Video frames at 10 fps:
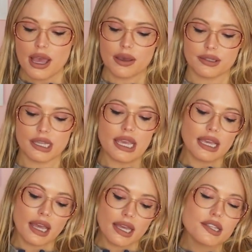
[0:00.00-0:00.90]
I was like, hey
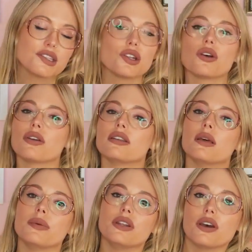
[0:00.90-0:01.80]
guys, like
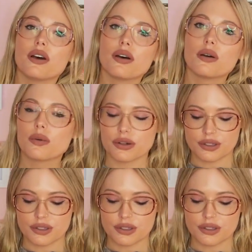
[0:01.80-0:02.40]
let me know what